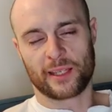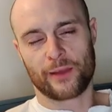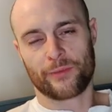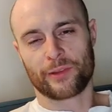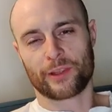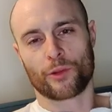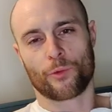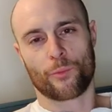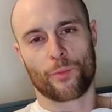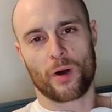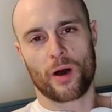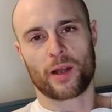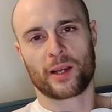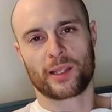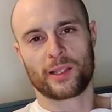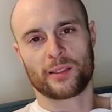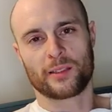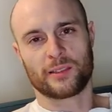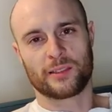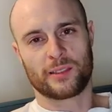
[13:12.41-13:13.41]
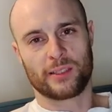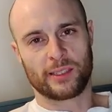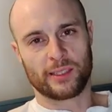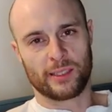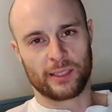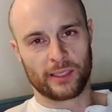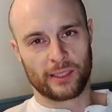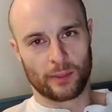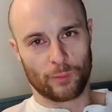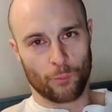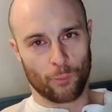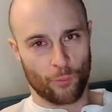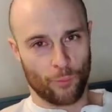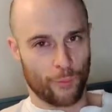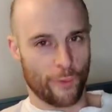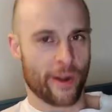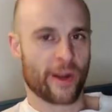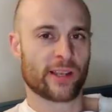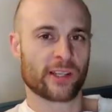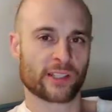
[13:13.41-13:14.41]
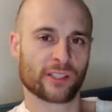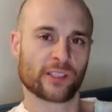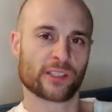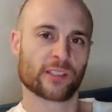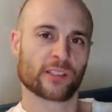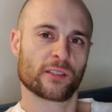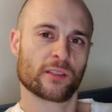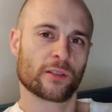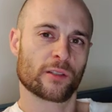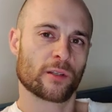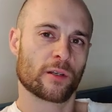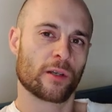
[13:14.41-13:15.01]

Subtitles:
giving your body the bricks